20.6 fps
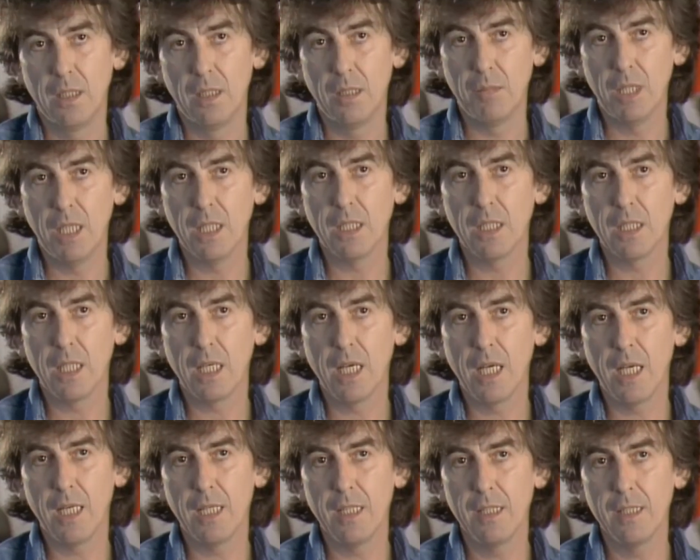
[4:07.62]
Michael
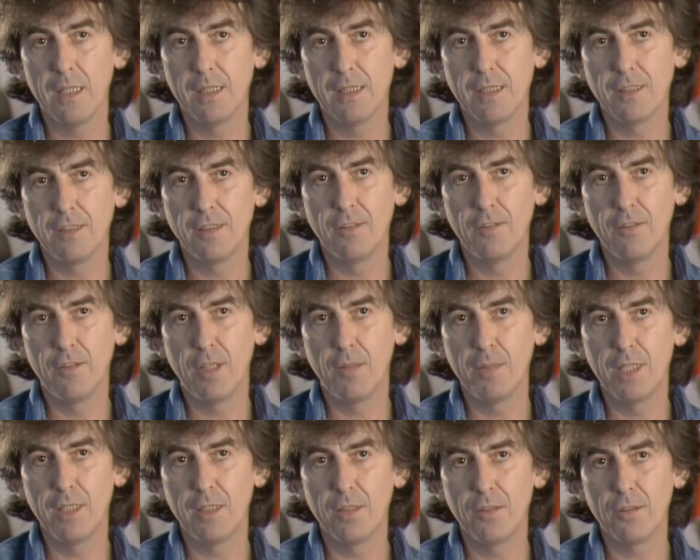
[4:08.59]
Caine, and
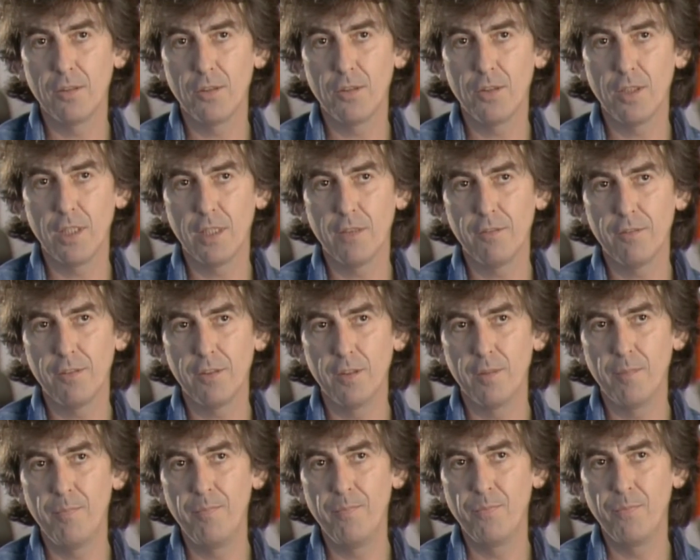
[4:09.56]
Robbie Coltrane
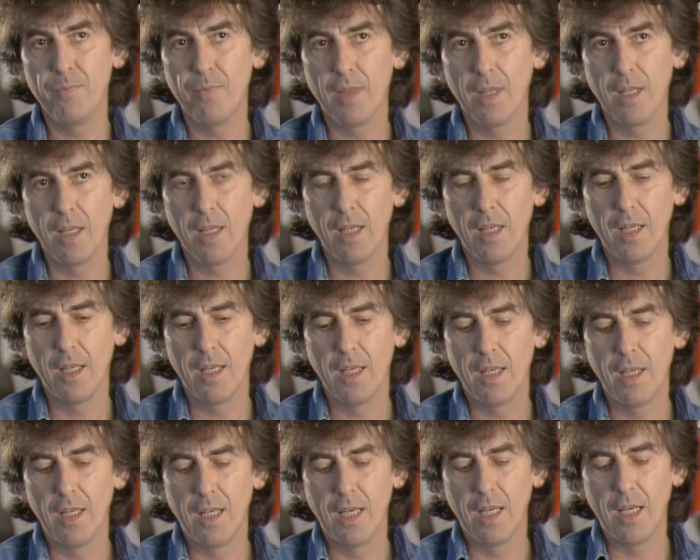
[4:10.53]
film.
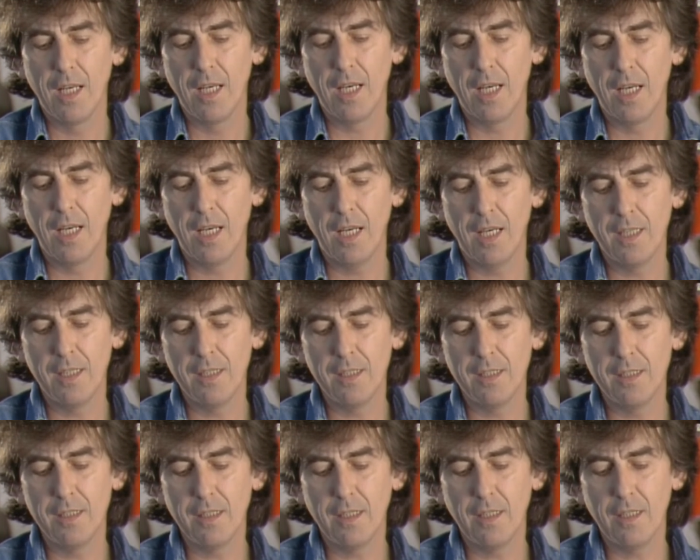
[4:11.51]

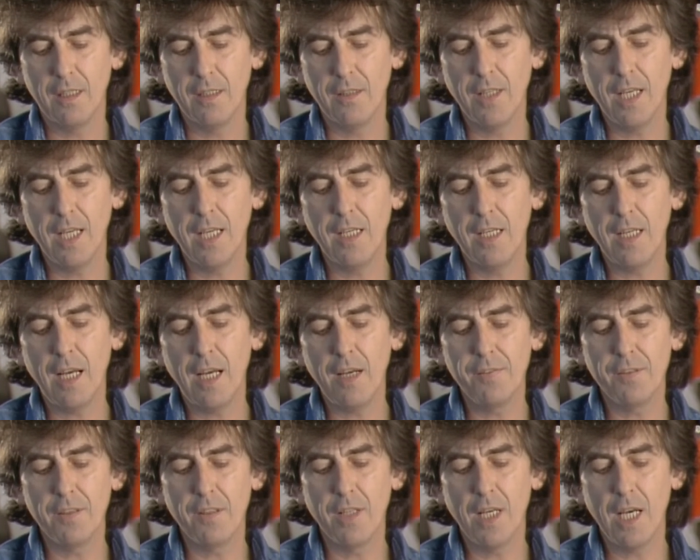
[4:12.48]
And uh, then
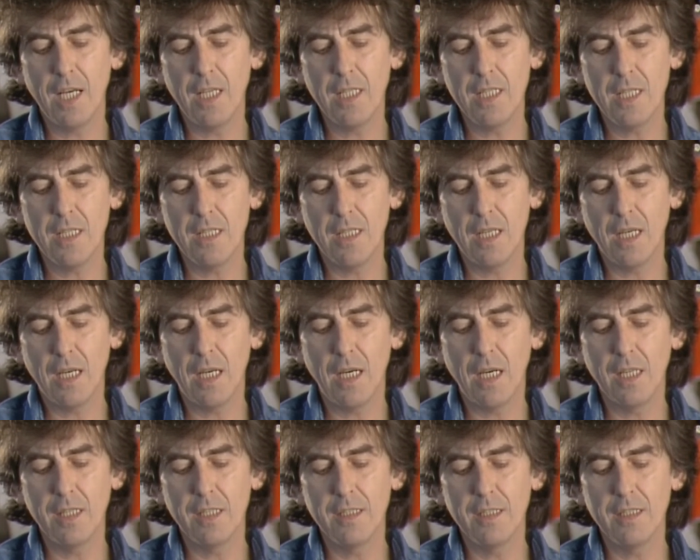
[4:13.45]
after that,
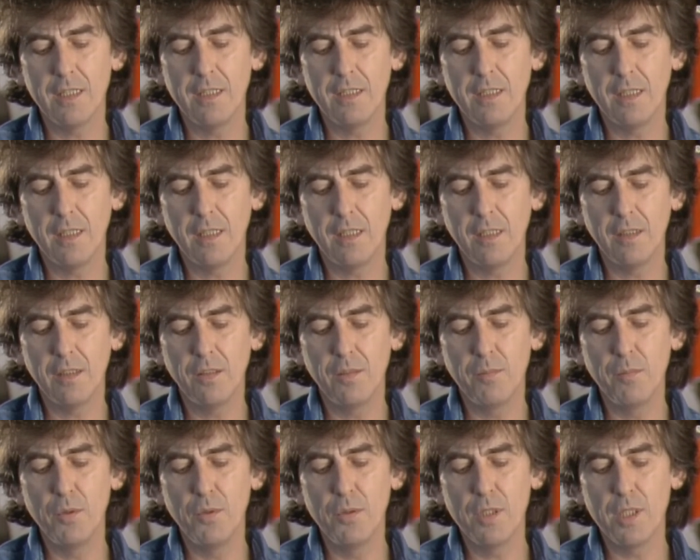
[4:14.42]
I did uh, the
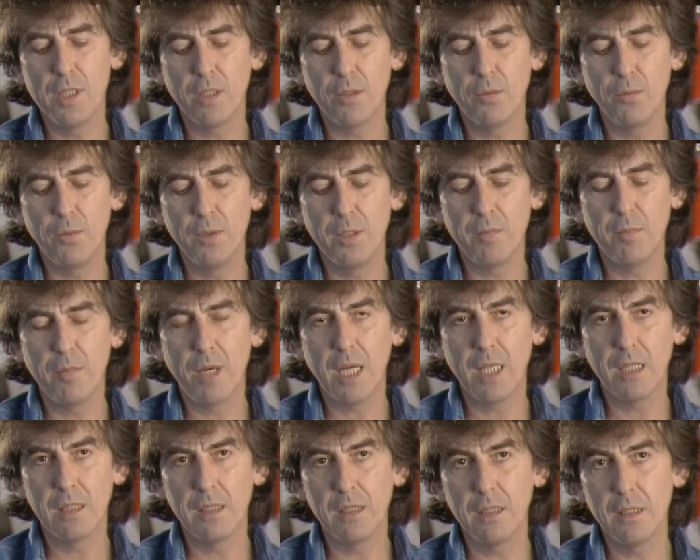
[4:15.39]
music with
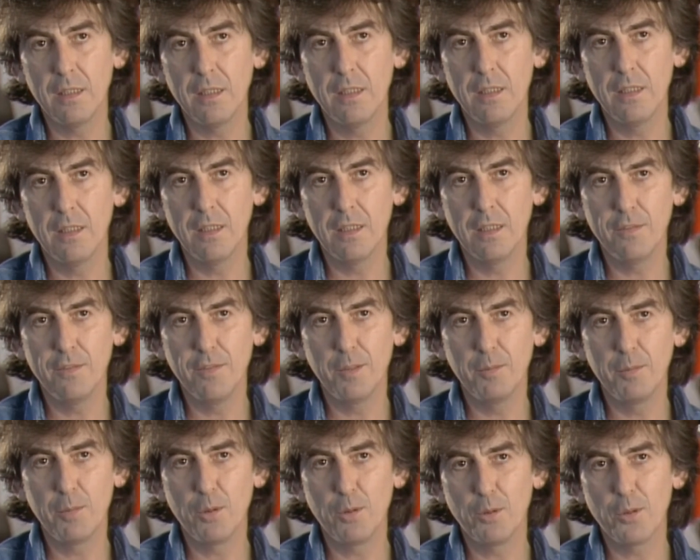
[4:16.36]
Michael to this
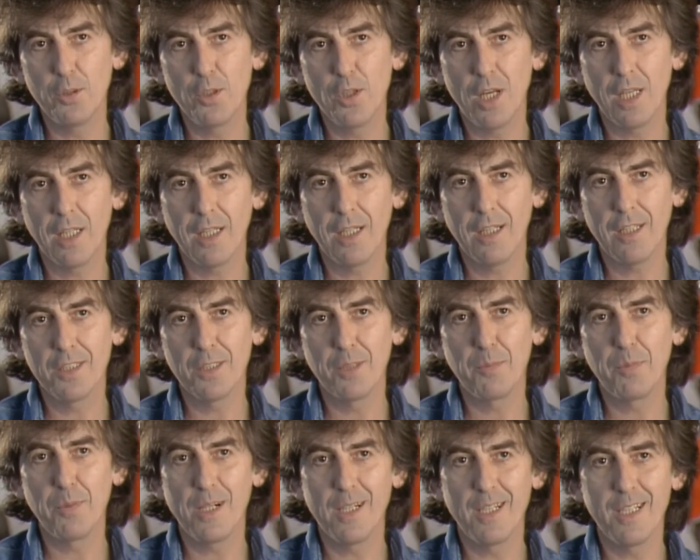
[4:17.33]
film called Shanghai
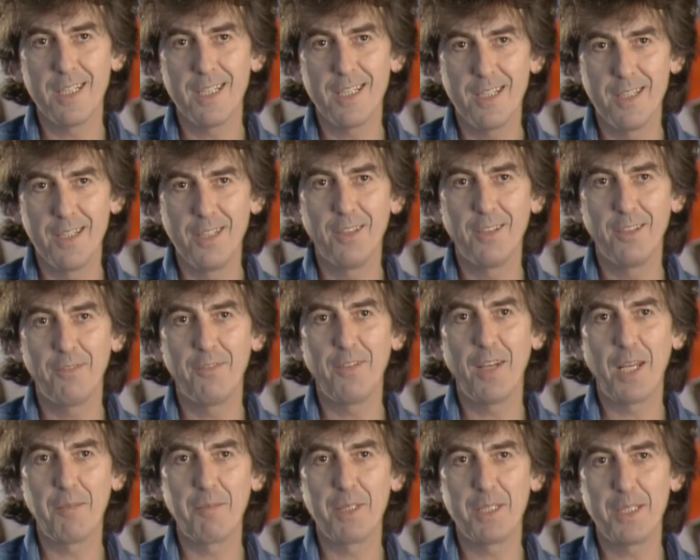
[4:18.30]
Surprise, you know, the
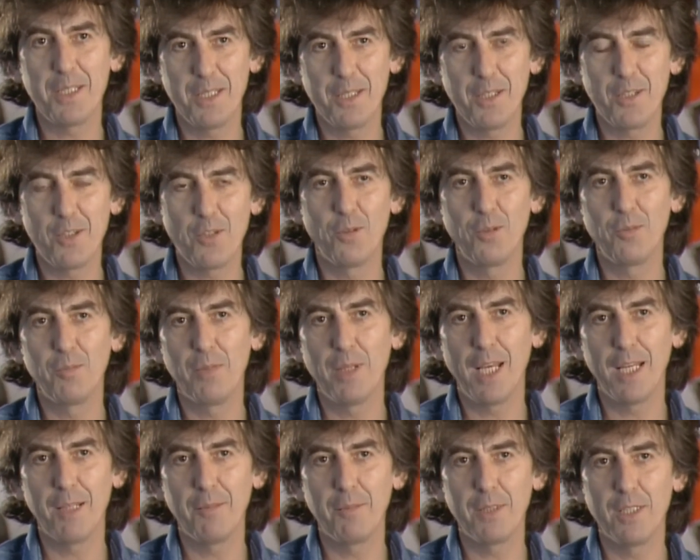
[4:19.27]
famous Sean
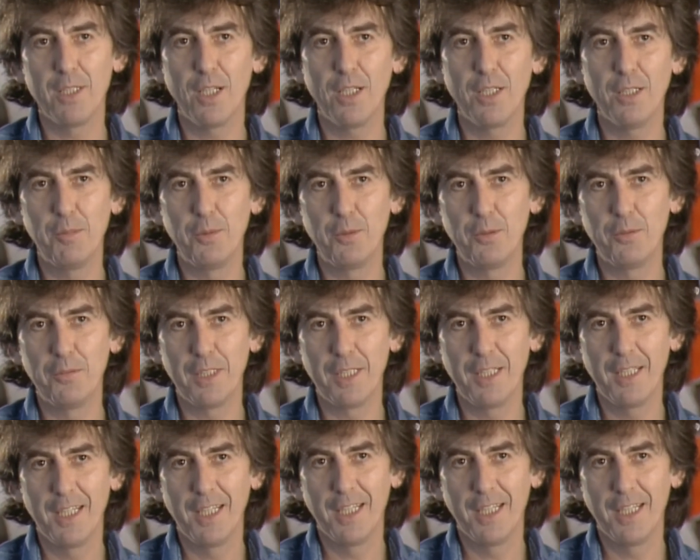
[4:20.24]
Penn and Madonna movie,